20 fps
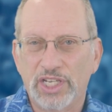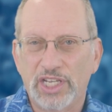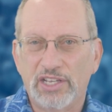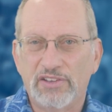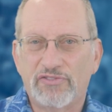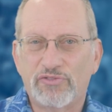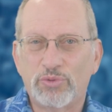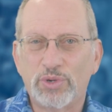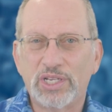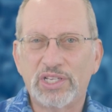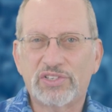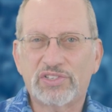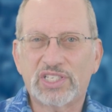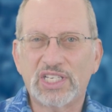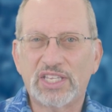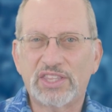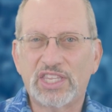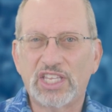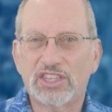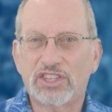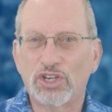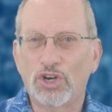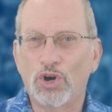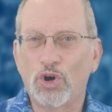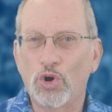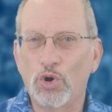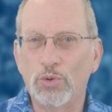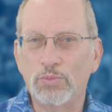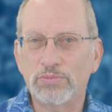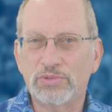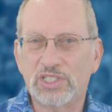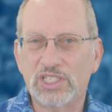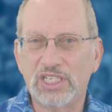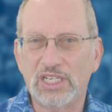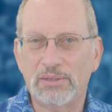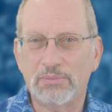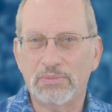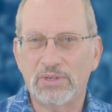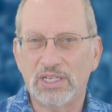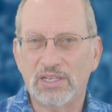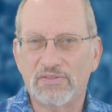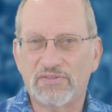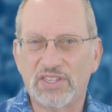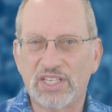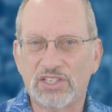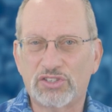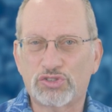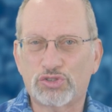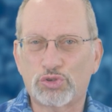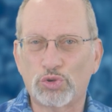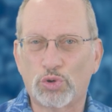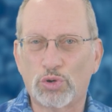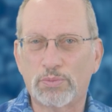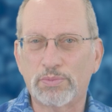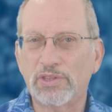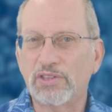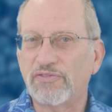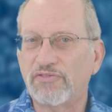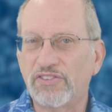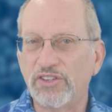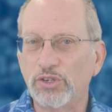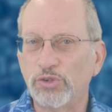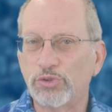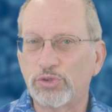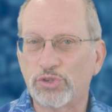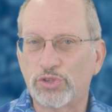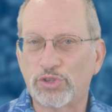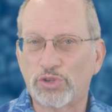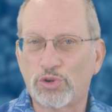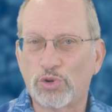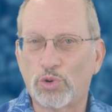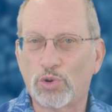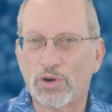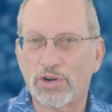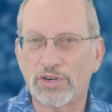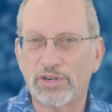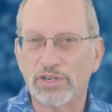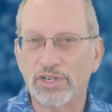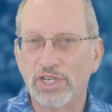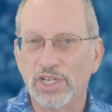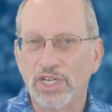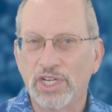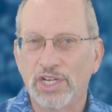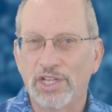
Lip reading: If we said that the home team, if they storm the field or the court,